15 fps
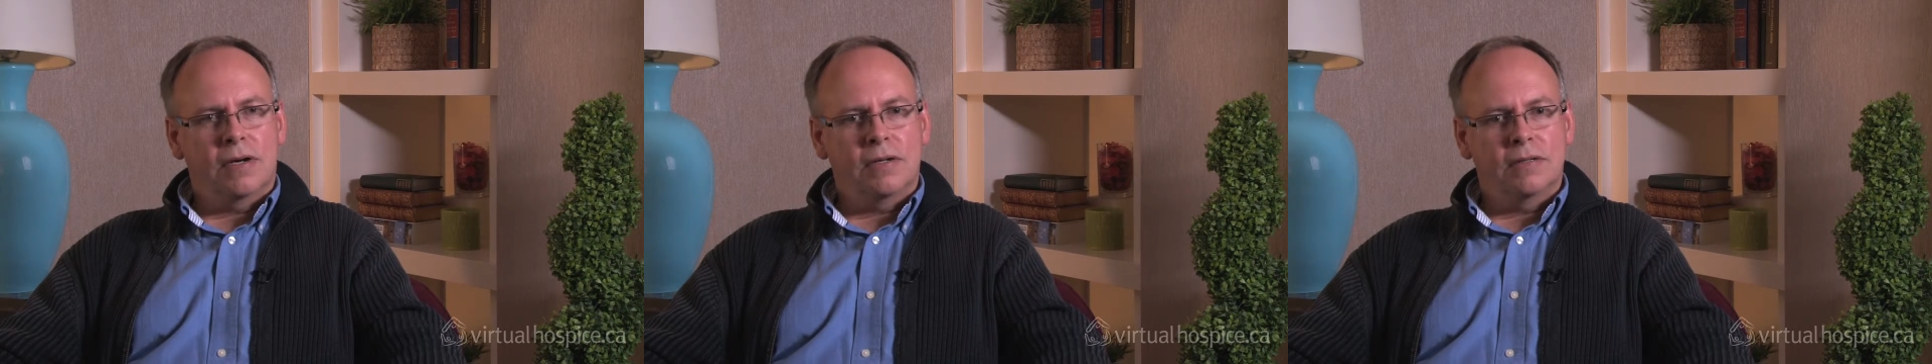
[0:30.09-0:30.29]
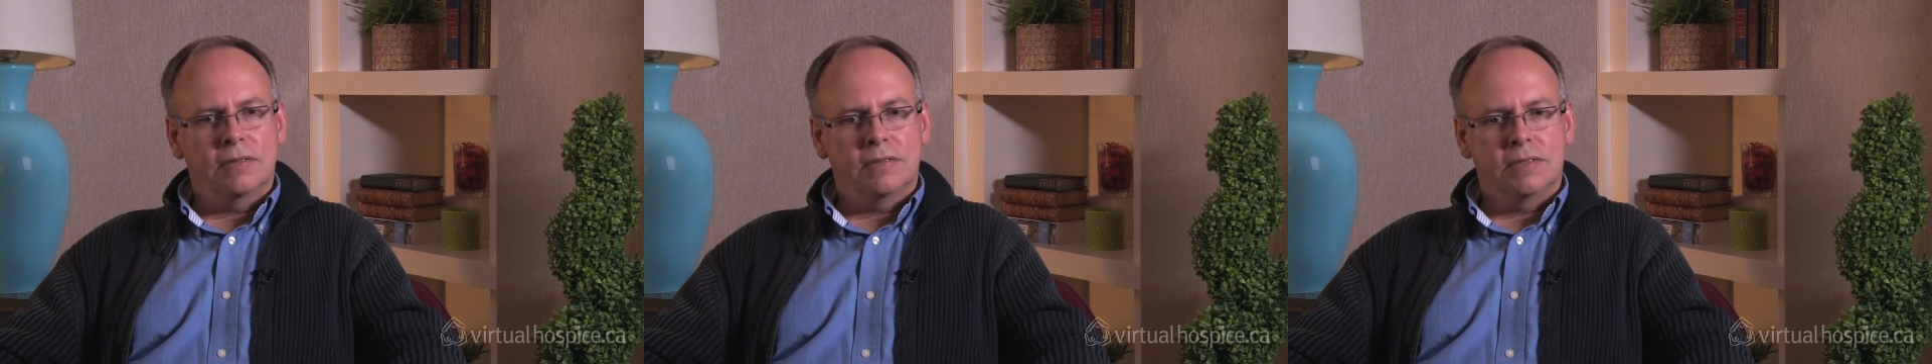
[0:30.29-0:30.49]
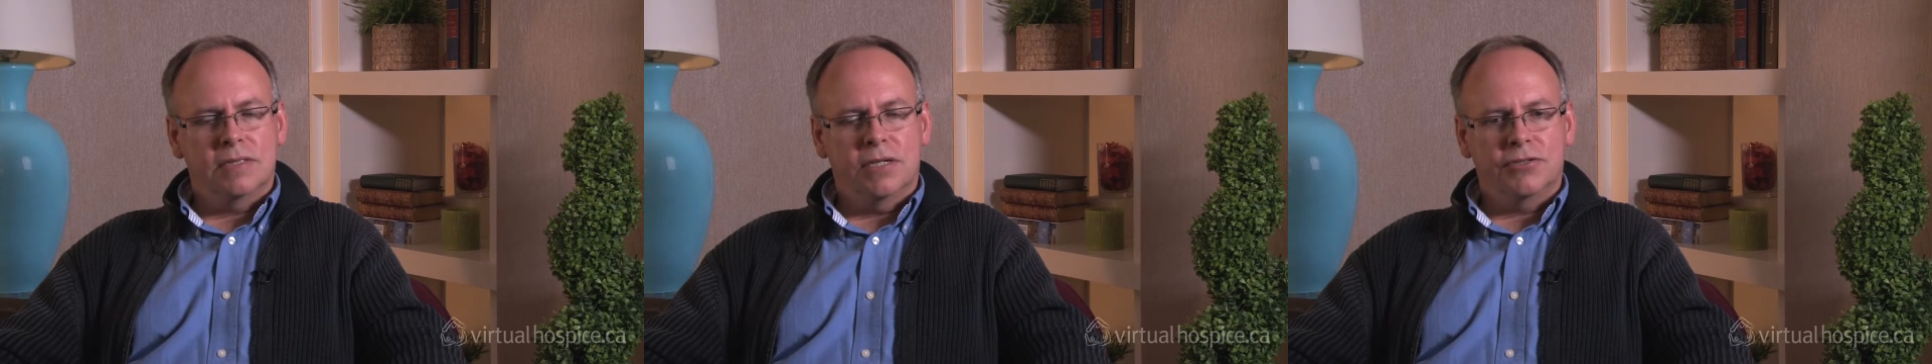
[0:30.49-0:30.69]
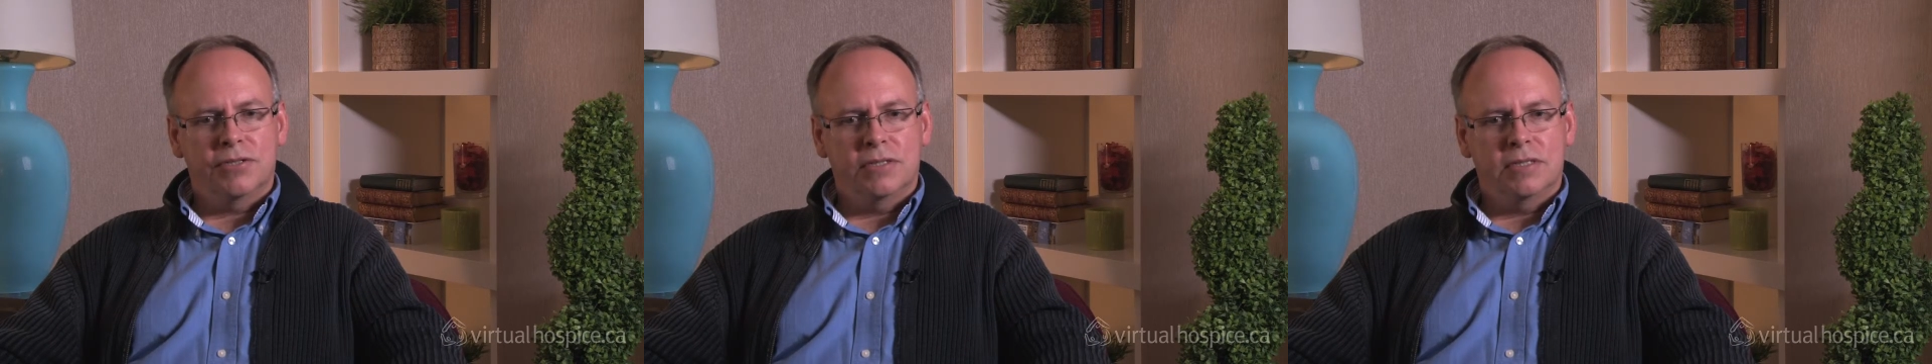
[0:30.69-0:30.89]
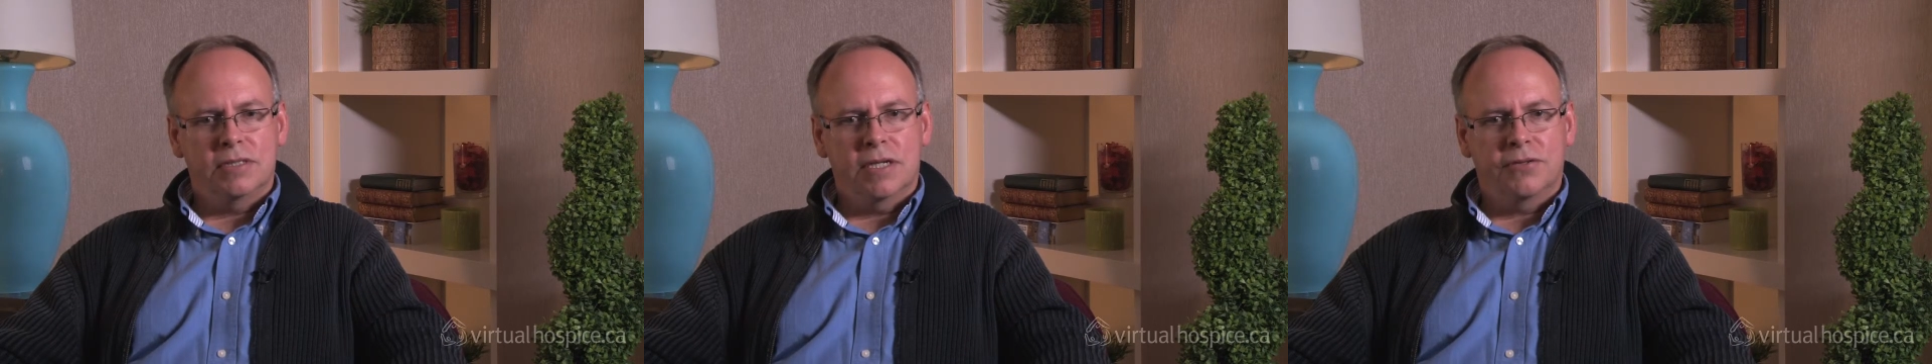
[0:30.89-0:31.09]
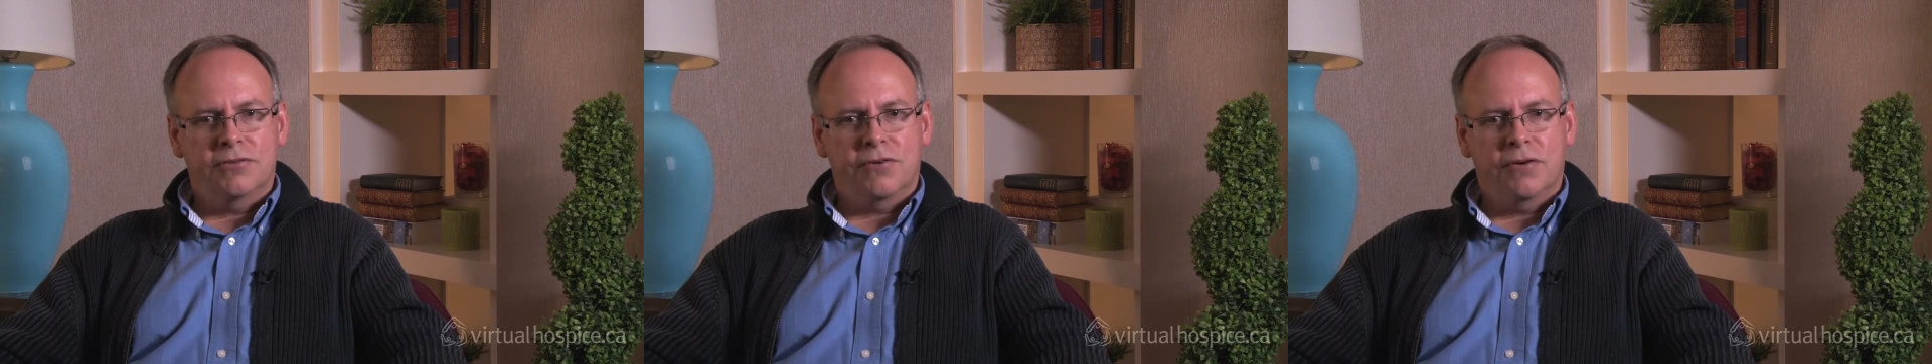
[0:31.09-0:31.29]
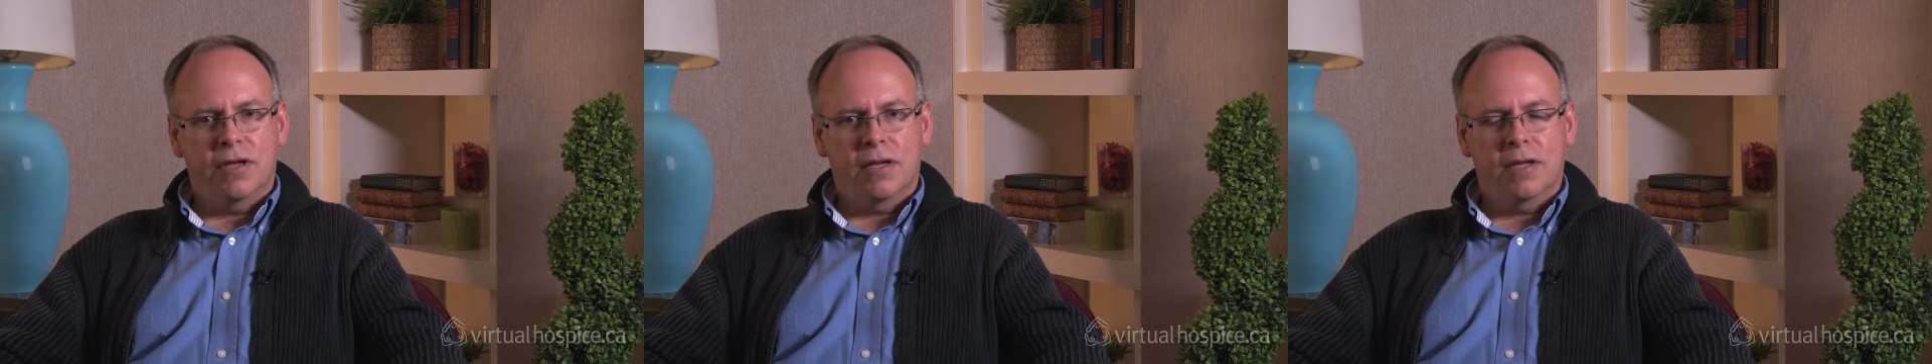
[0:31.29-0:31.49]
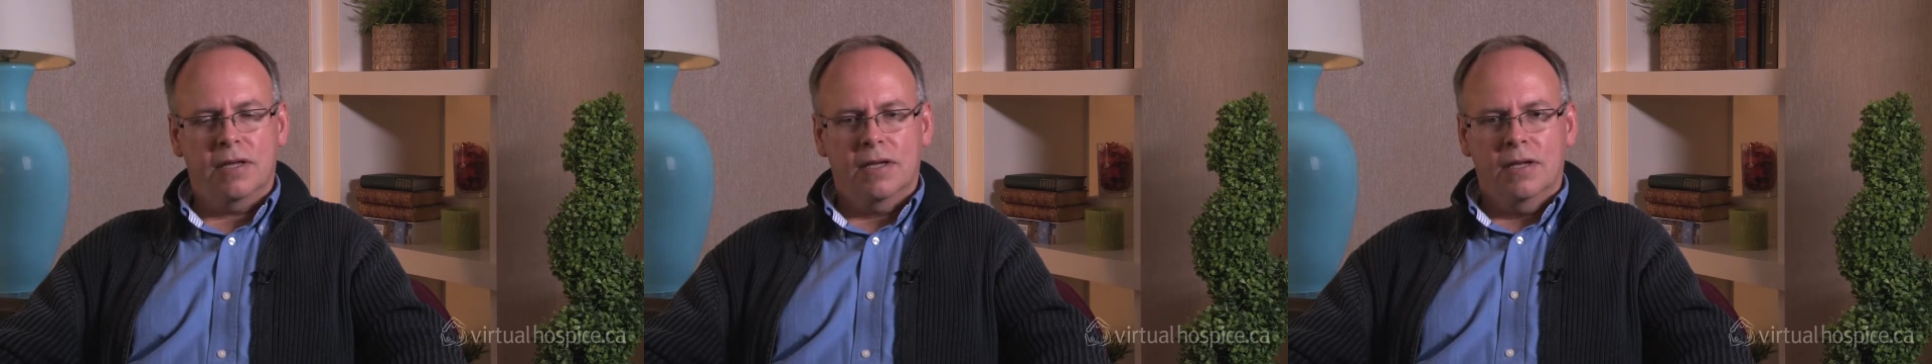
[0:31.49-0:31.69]
our sessions
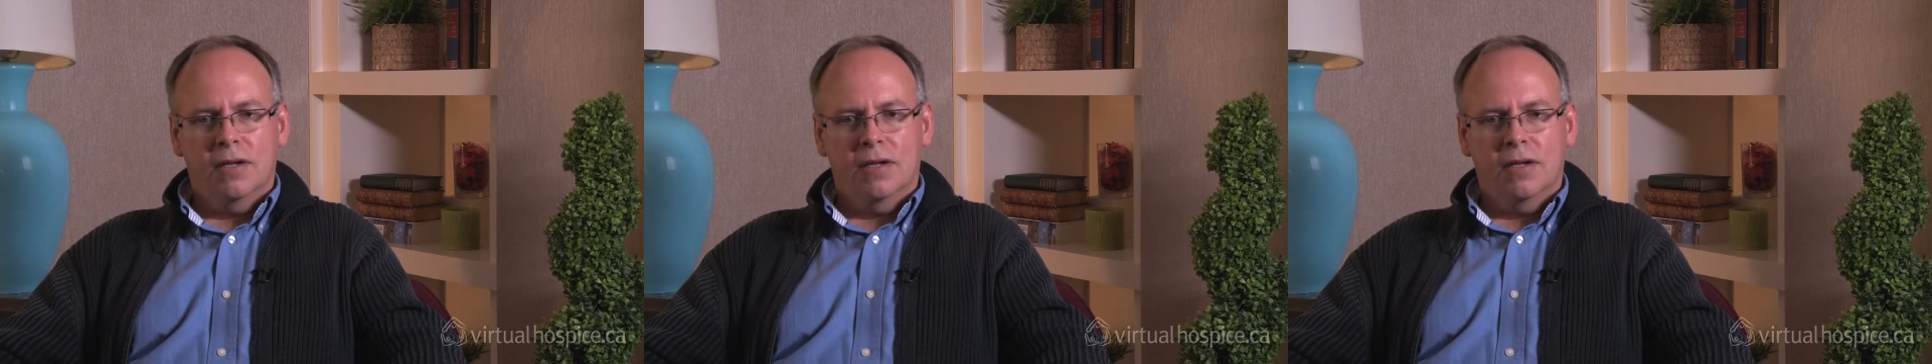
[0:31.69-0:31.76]
yesterday